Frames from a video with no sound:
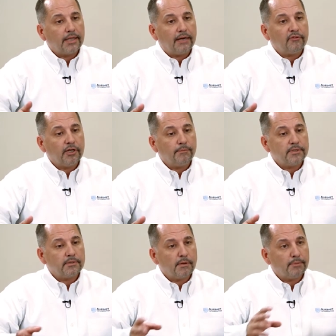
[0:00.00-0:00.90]
a lot of
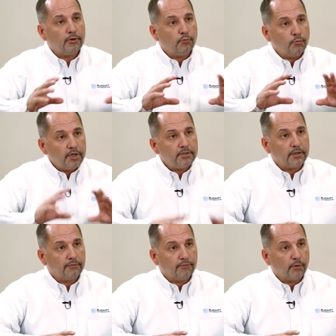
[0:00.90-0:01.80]
companies that might be
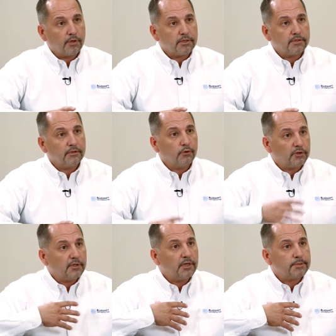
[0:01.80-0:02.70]
regionally focused
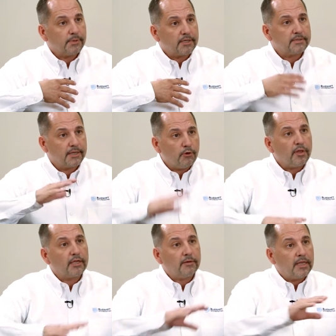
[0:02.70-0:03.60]
look to us because they know
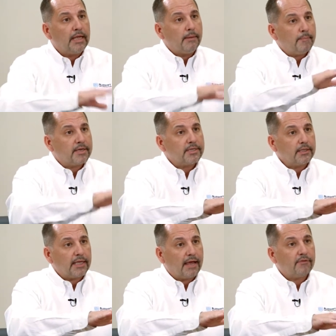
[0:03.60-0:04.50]
they can
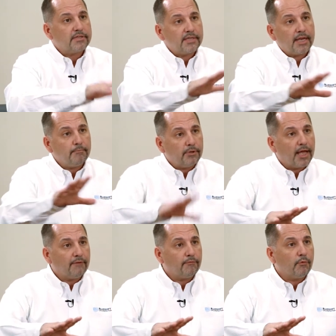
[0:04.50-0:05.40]
basically have the same
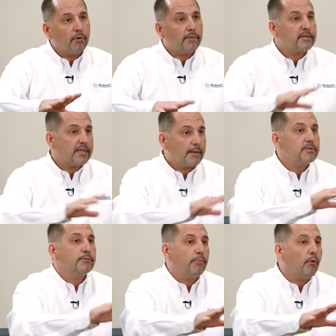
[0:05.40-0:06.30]
platform, the same
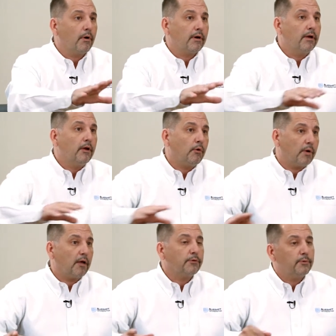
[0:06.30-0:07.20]
support
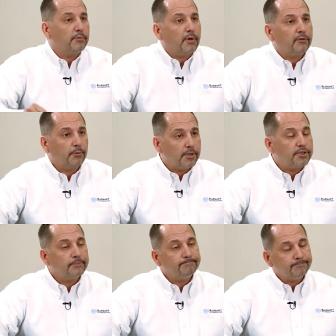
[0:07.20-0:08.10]
going out throughout the region.